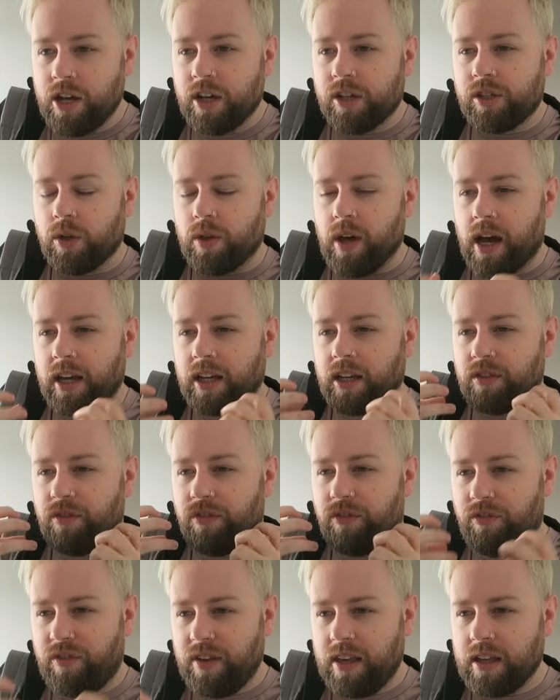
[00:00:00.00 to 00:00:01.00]
so that I can
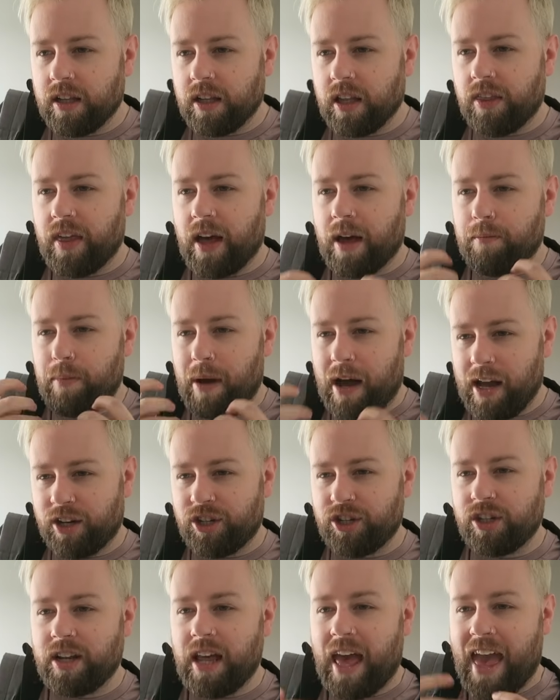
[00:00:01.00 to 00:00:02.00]
feel that
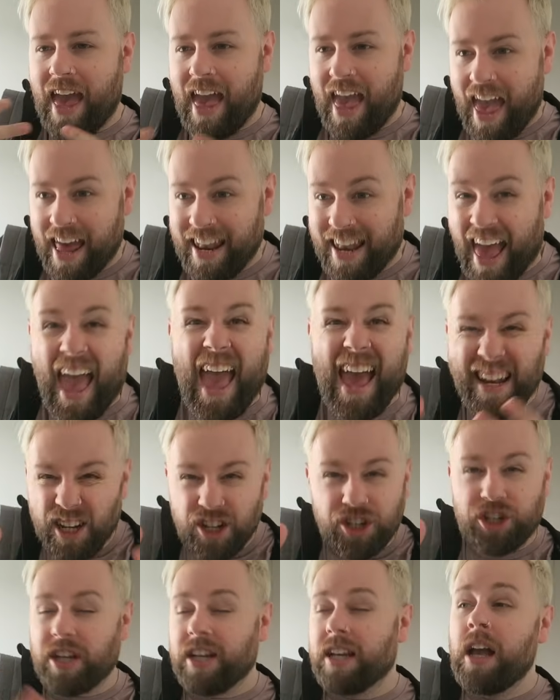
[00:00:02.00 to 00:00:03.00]
passion and
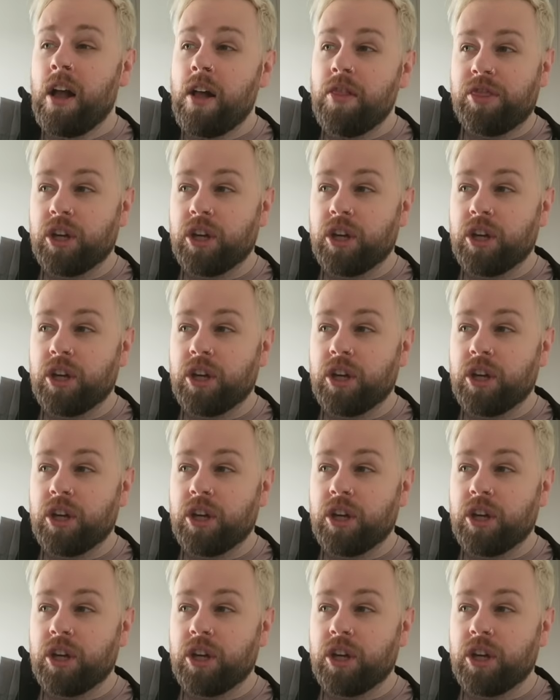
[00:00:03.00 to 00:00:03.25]
energy.